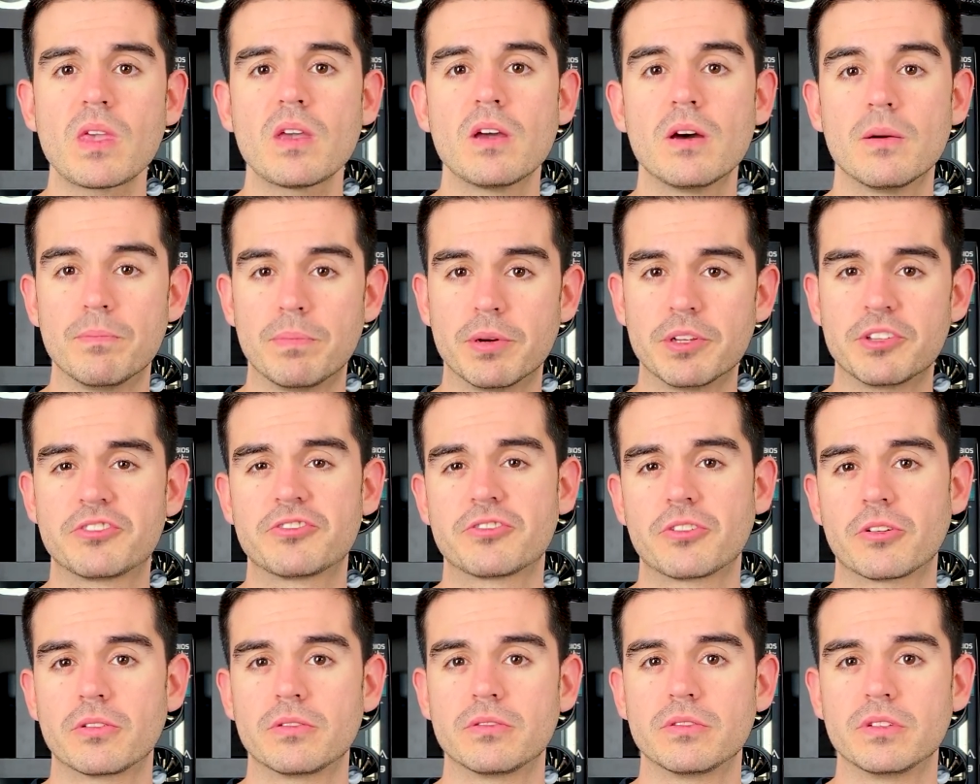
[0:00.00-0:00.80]
Um, but
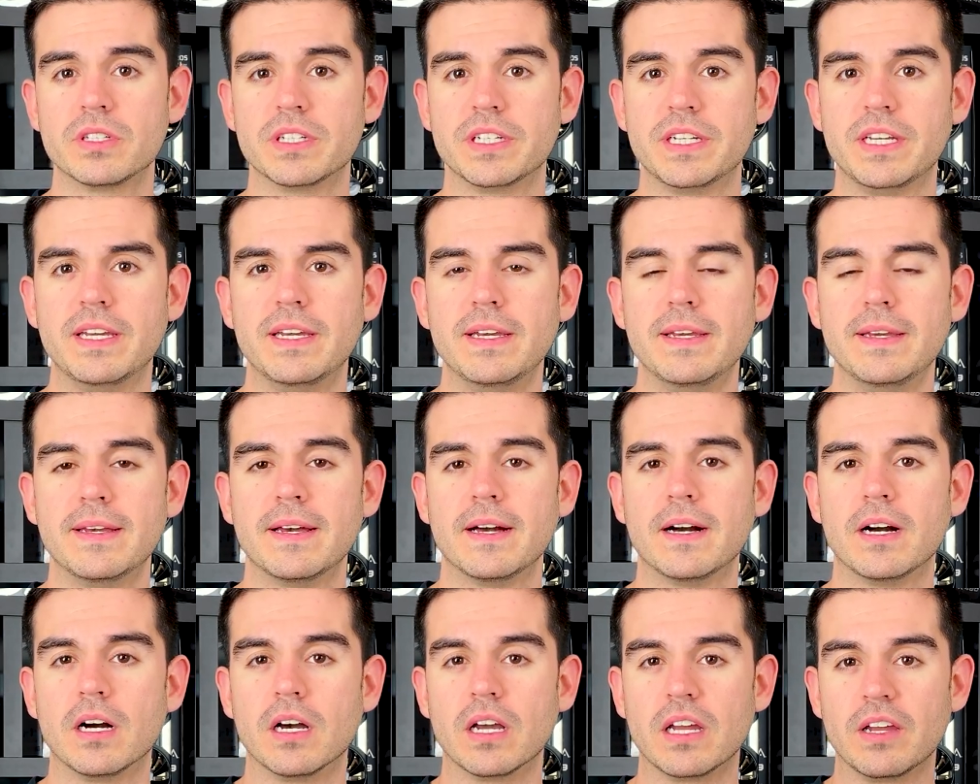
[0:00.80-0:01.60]
certainly,
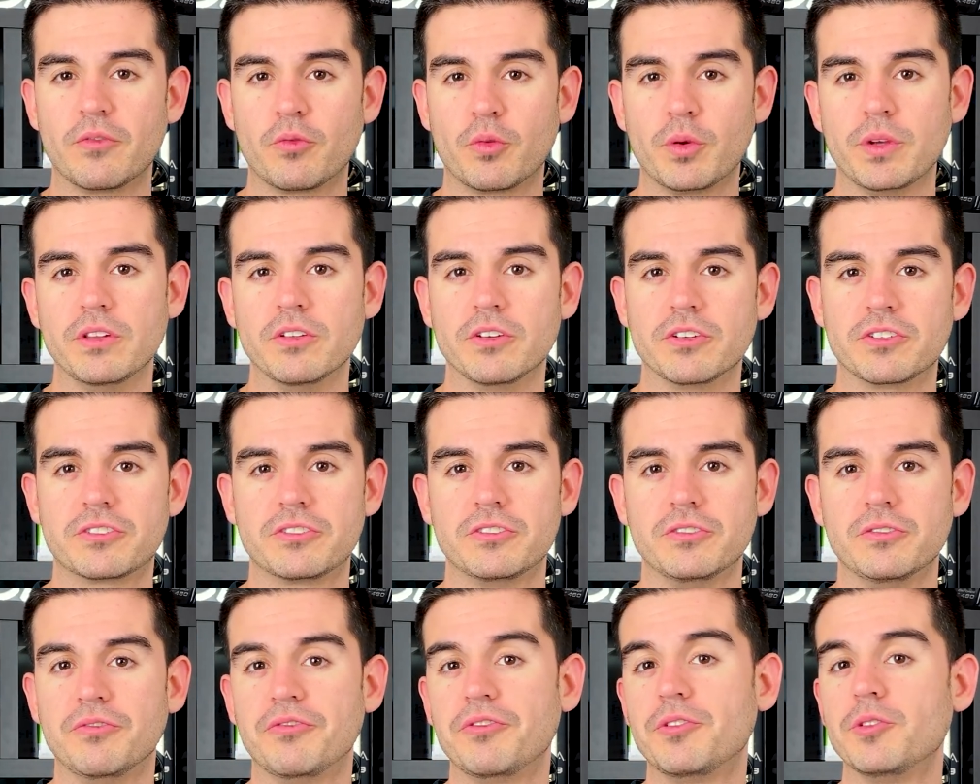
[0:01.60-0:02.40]
uh, if we look
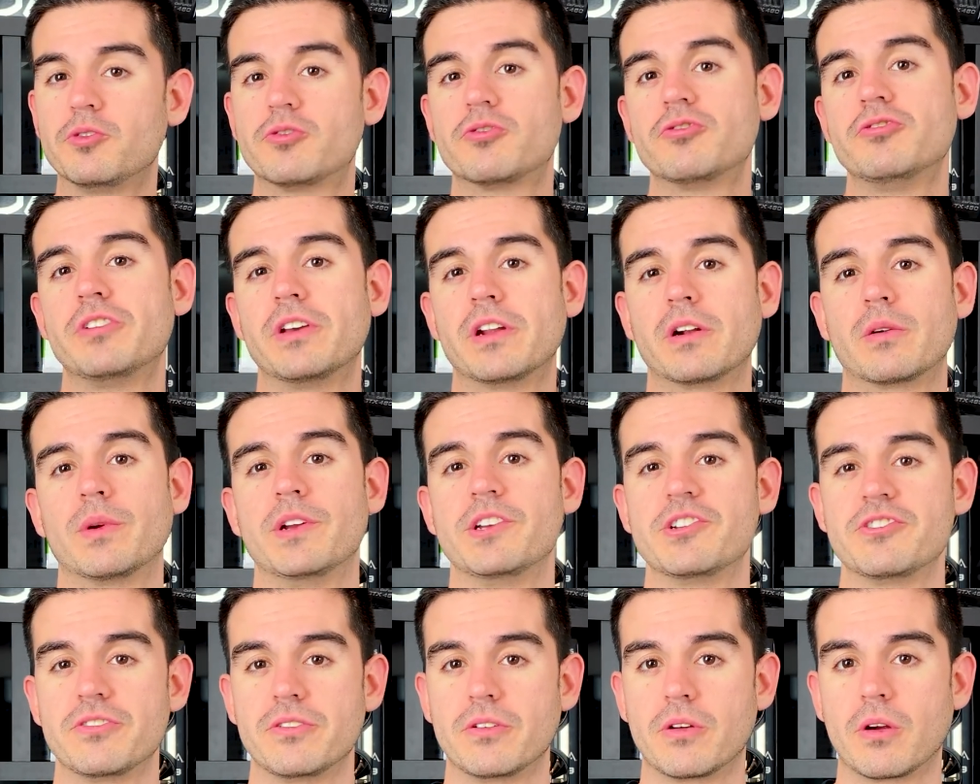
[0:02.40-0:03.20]
to future
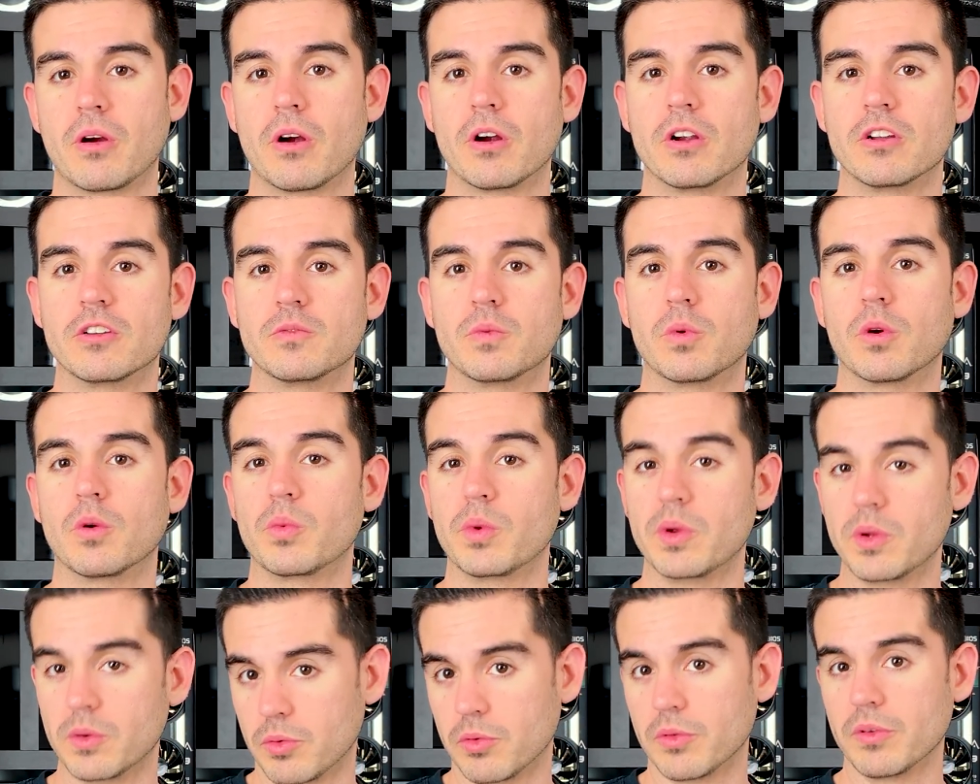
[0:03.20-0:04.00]
generation cards, where
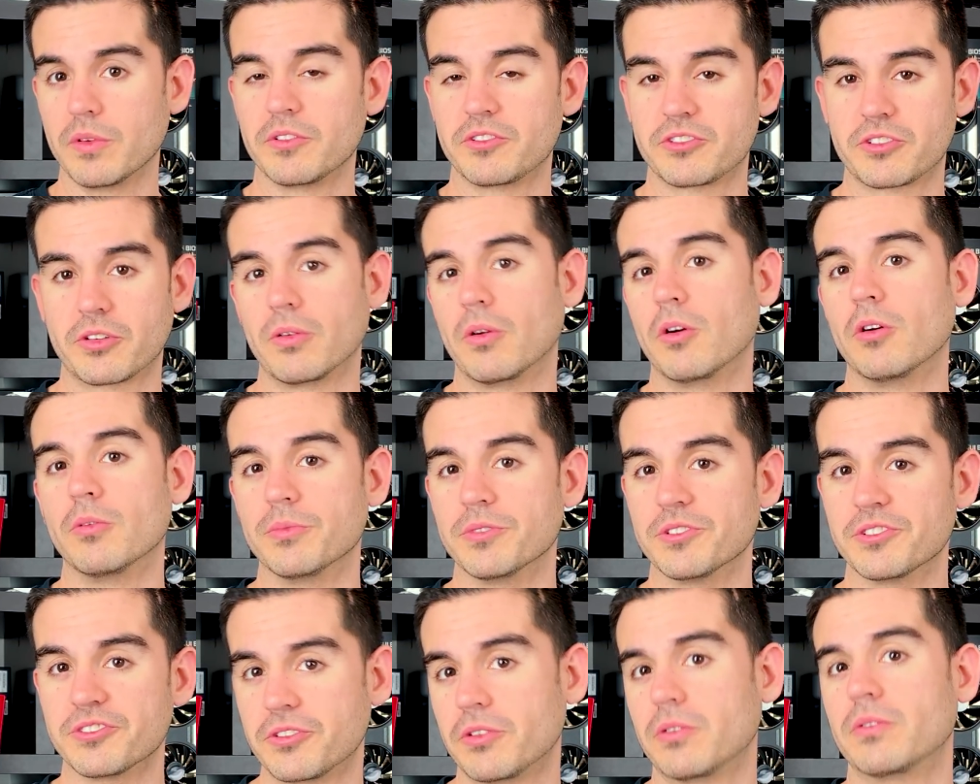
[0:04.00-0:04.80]
we will cer
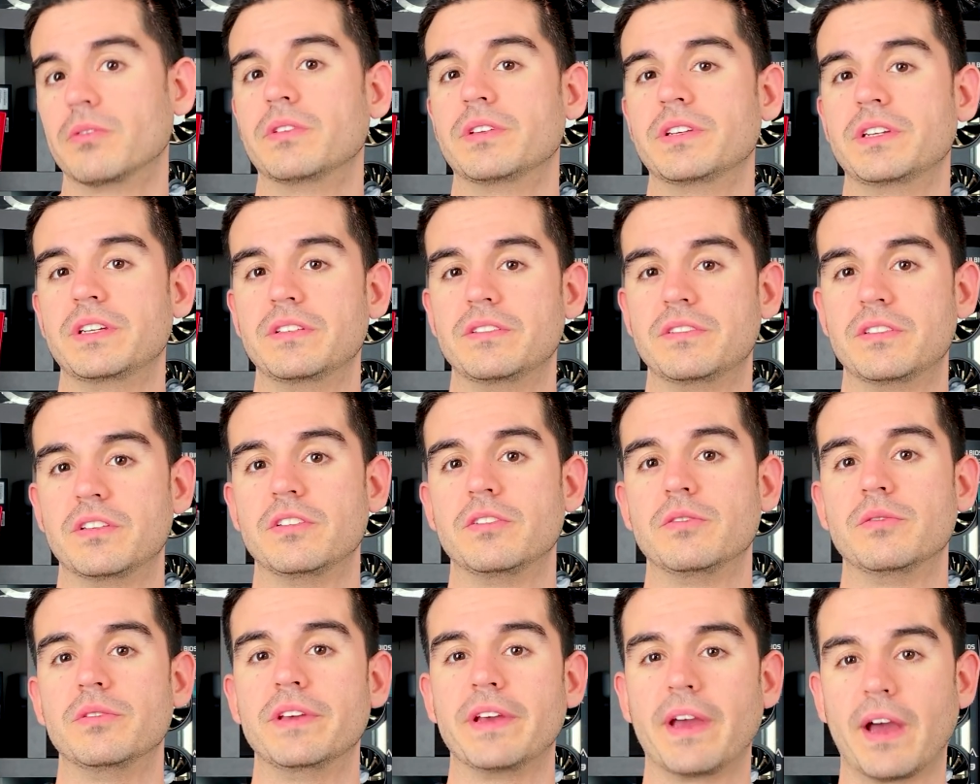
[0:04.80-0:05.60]
almost certainly
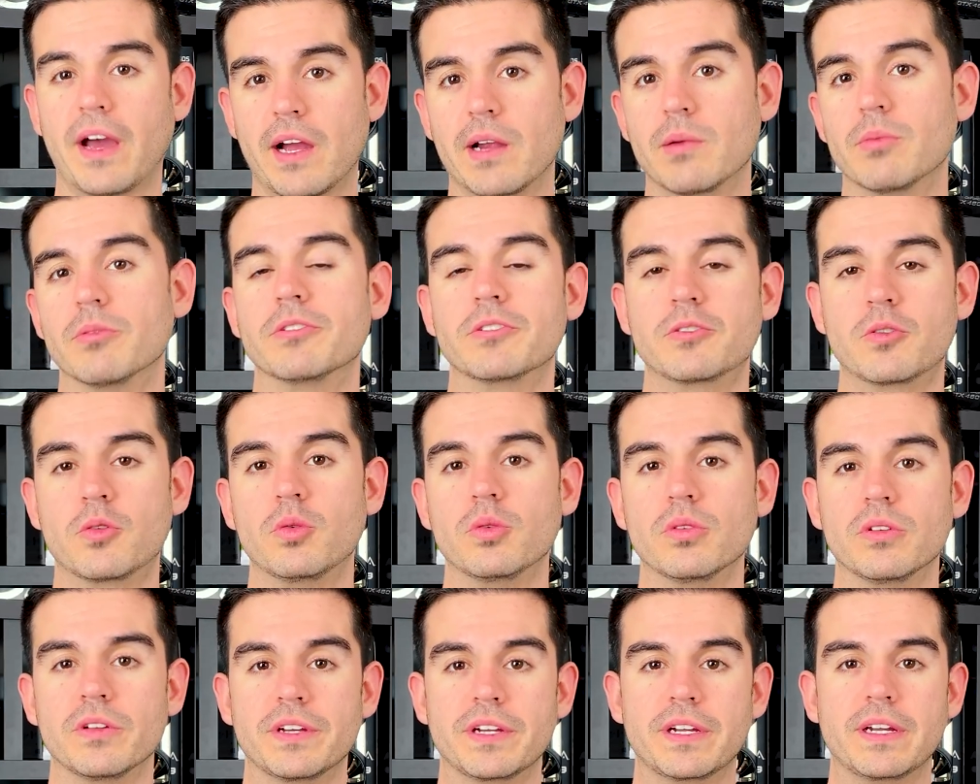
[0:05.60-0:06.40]
continue the hybrid
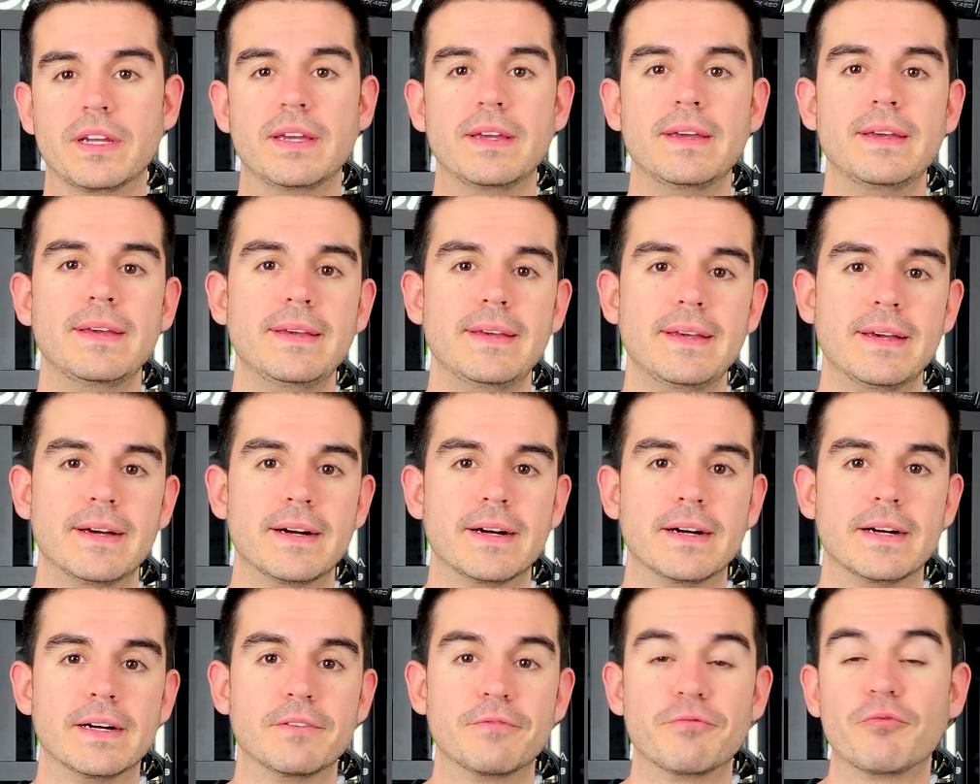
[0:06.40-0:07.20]
cooling
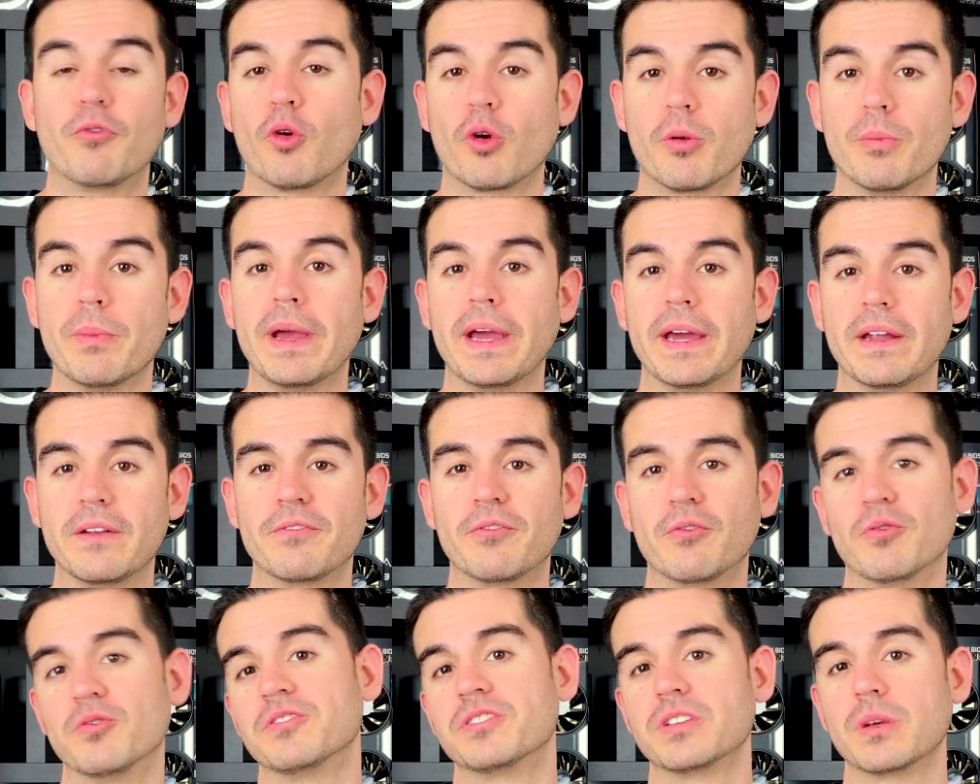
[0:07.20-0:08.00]
uh, format
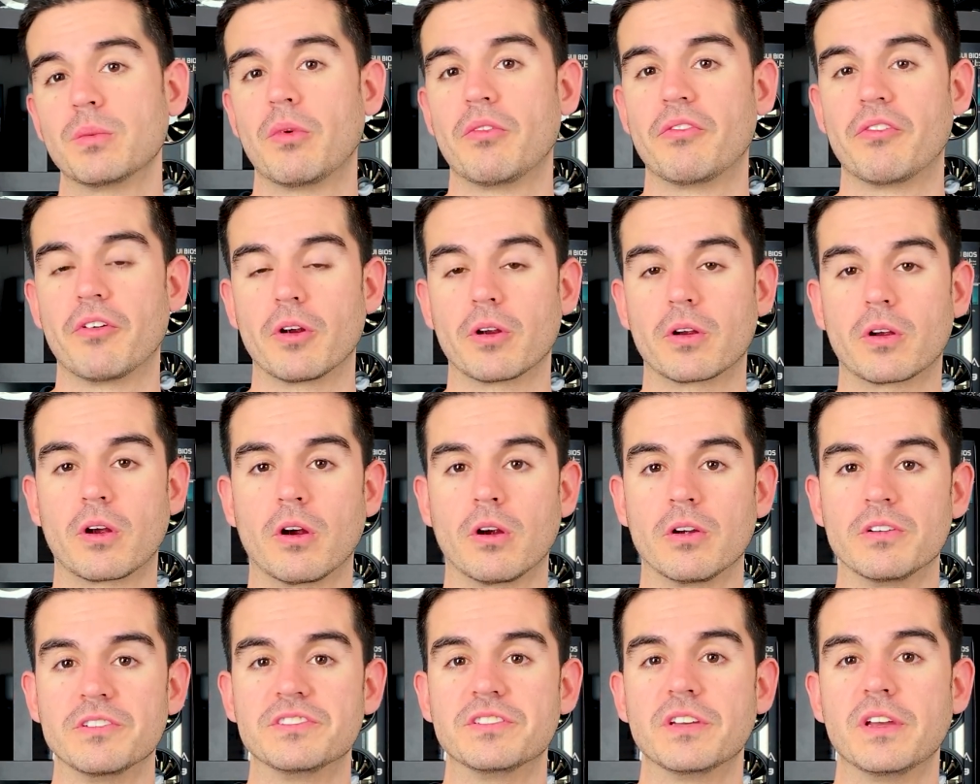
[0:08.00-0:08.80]
for some of our
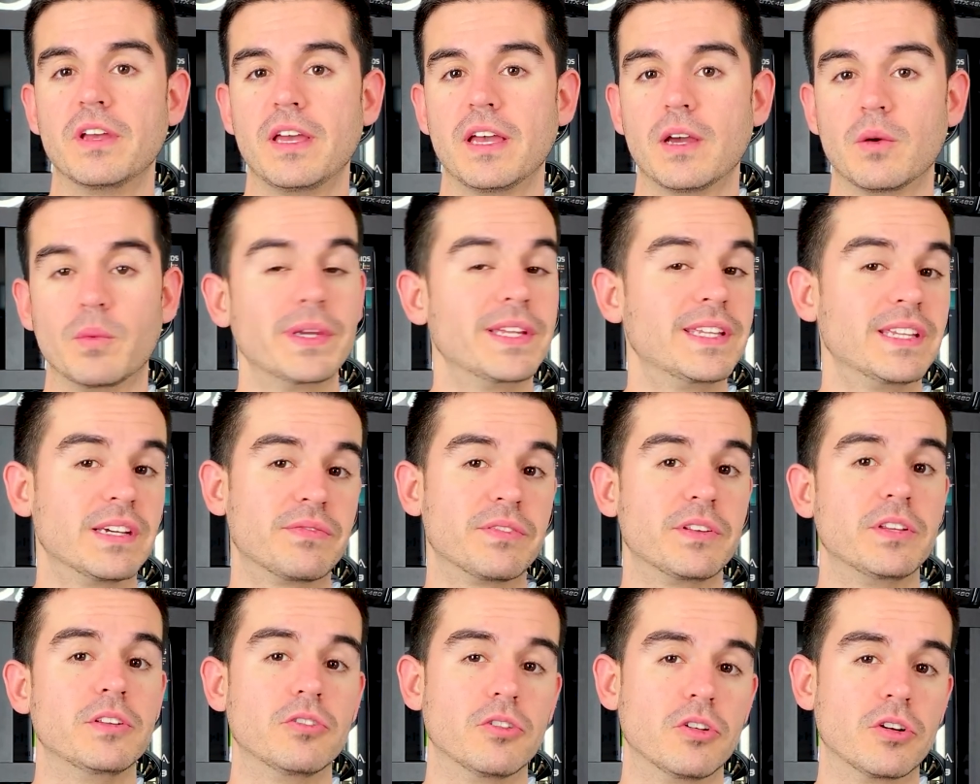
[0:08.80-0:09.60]
cards, we can
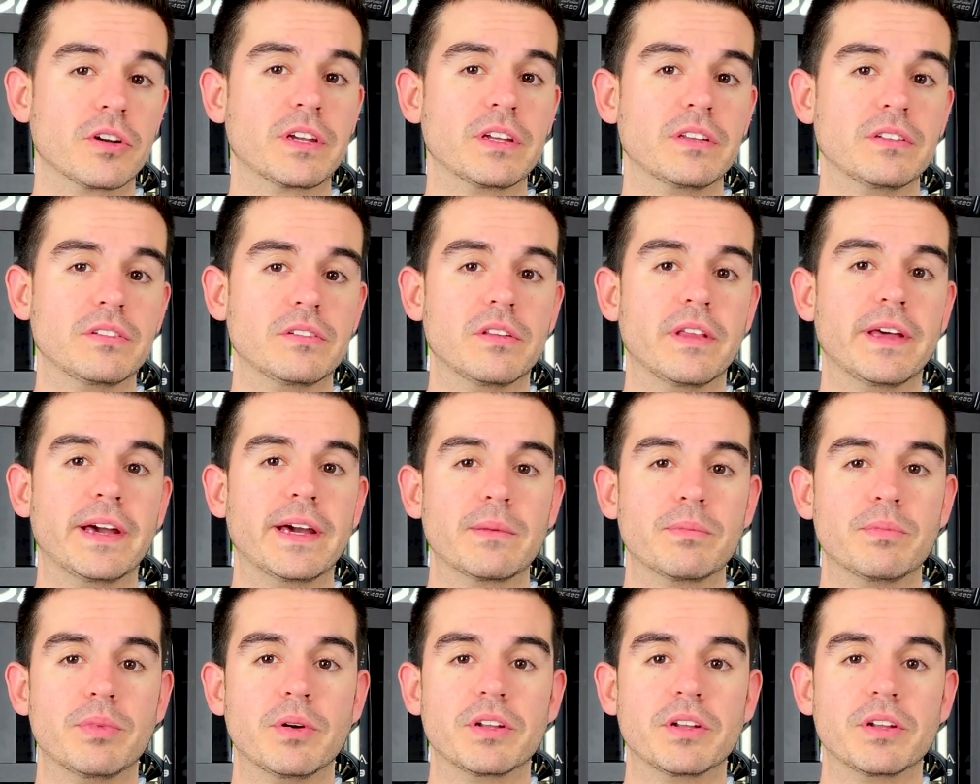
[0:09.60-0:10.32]
definitely look into that.